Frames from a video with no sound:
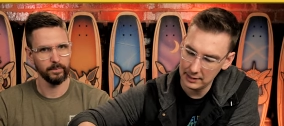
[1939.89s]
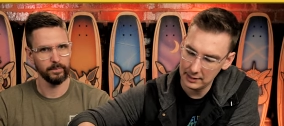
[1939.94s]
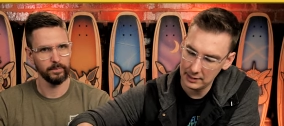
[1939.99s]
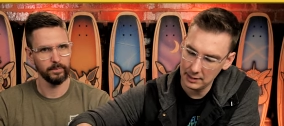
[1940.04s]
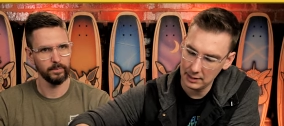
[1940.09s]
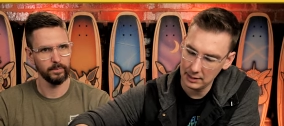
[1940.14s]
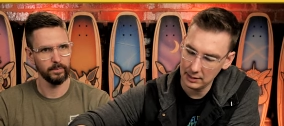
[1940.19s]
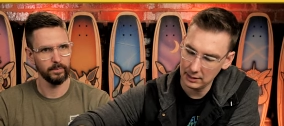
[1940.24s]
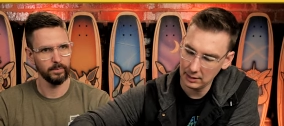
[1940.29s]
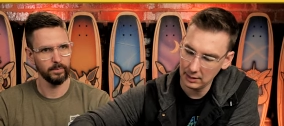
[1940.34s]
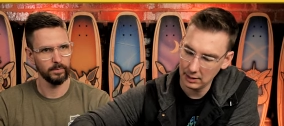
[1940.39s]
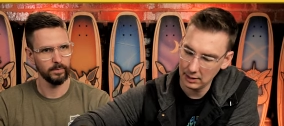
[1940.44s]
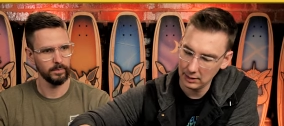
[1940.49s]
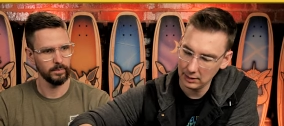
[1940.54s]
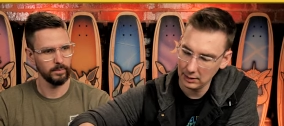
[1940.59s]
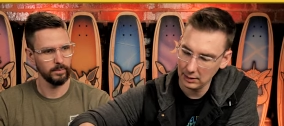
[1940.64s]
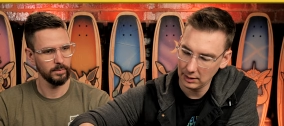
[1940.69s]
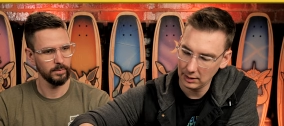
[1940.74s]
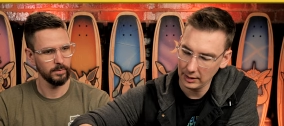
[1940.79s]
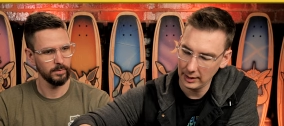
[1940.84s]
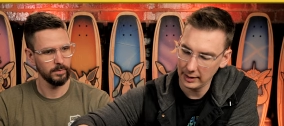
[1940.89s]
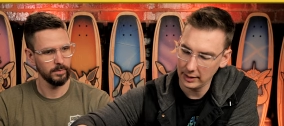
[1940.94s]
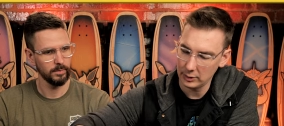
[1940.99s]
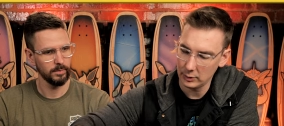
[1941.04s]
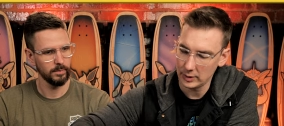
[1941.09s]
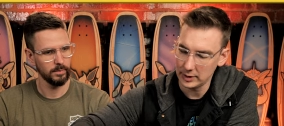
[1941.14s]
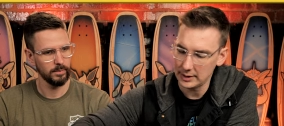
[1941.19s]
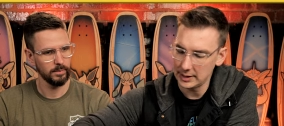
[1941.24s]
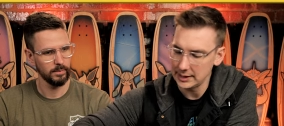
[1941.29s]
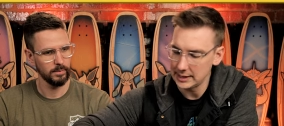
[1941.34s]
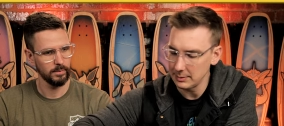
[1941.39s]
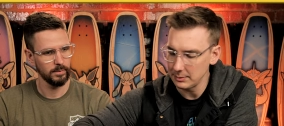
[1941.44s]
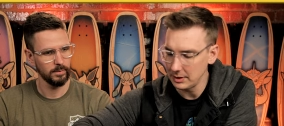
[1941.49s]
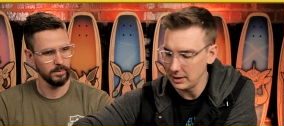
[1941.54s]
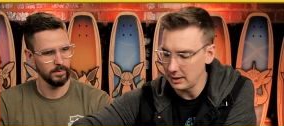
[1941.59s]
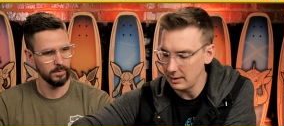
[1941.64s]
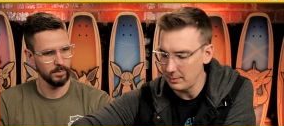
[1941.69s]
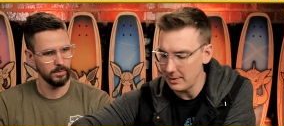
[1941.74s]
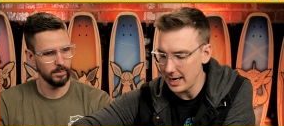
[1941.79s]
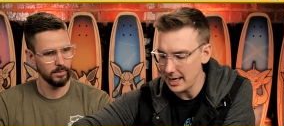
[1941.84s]
Speaker 1: Sunkern Klink. Do I see
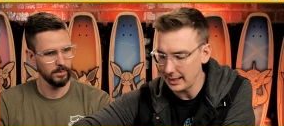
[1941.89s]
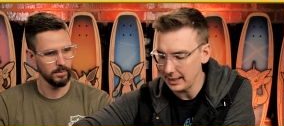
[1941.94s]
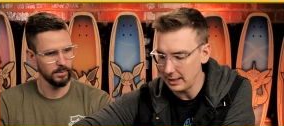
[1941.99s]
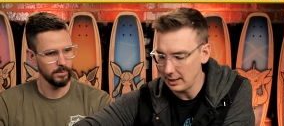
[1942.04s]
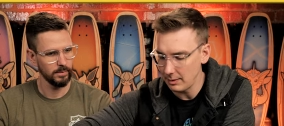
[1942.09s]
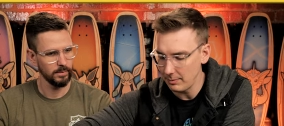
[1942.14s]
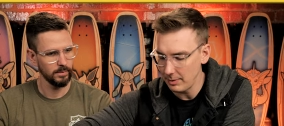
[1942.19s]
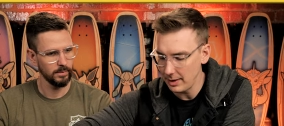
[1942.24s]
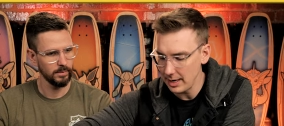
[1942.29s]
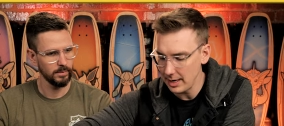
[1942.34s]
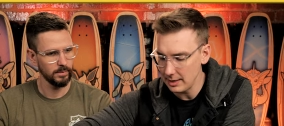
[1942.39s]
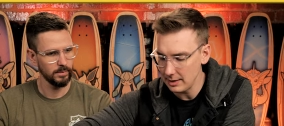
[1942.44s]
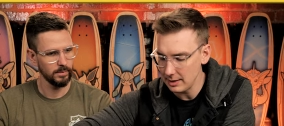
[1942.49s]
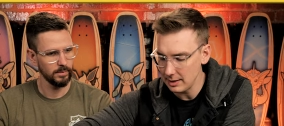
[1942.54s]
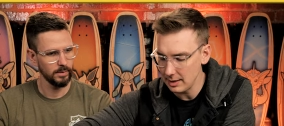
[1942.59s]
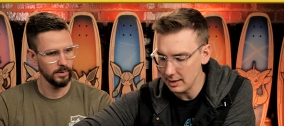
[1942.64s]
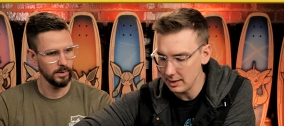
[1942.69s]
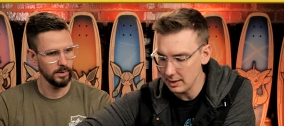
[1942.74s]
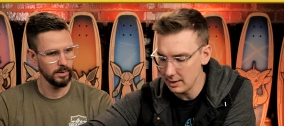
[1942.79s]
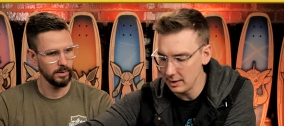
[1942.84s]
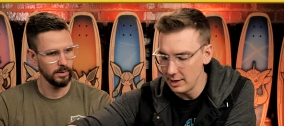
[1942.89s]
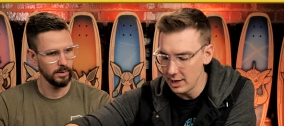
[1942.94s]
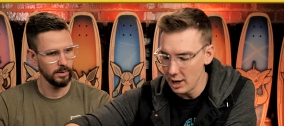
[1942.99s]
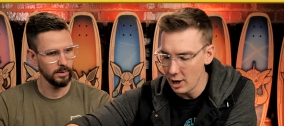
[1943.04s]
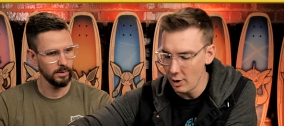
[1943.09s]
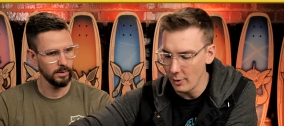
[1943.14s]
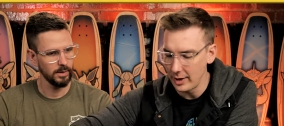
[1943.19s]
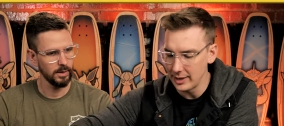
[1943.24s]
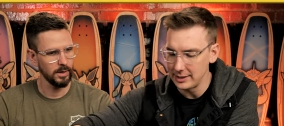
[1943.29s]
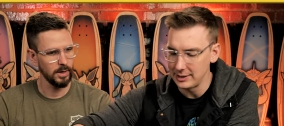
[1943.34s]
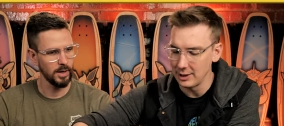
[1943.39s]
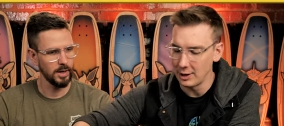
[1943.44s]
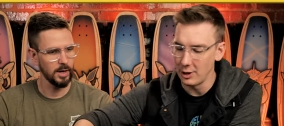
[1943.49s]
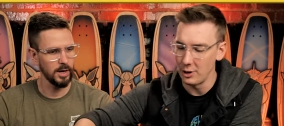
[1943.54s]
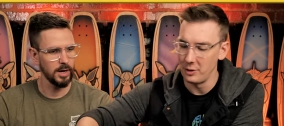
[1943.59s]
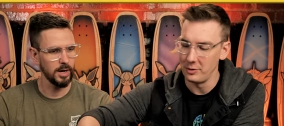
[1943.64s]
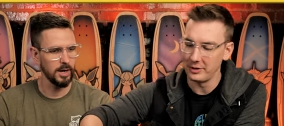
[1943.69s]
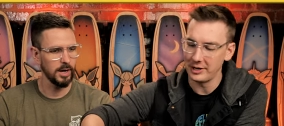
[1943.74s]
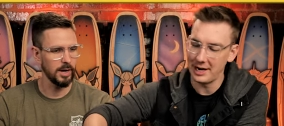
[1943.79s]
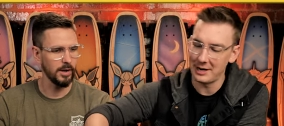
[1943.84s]
something in the back here, Ben? No, I oh, don't.
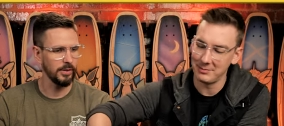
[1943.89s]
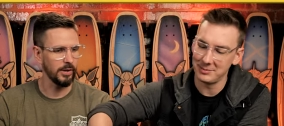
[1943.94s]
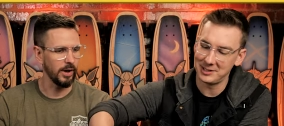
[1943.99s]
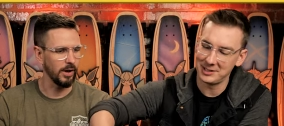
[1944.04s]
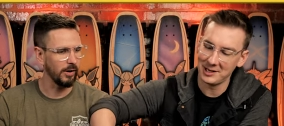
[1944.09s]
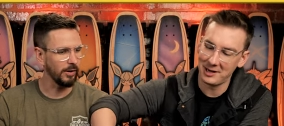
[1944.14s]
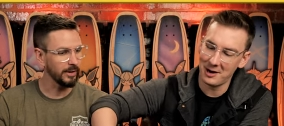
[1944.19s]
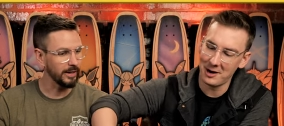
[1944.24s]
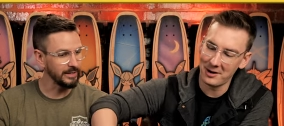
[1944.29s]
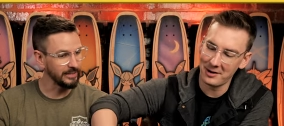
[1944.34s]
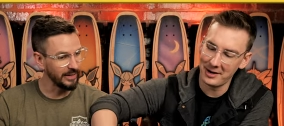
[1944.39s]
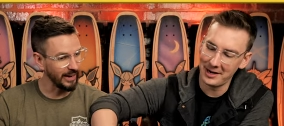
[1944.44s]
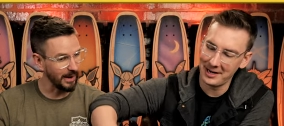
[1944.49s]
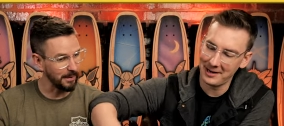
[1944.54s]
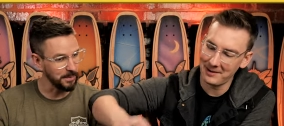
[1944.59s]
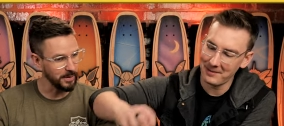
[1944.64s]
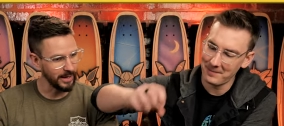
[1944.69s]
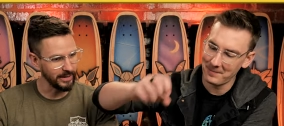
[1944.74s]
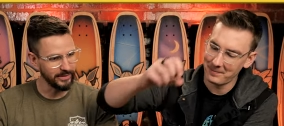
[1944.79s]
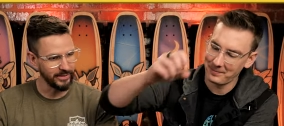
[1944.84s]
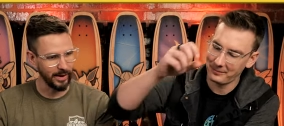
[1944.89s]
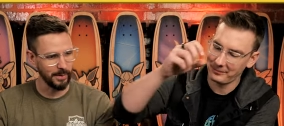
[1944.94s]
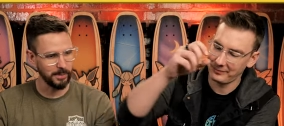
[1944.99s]
Oh, I'm sorry. a double, a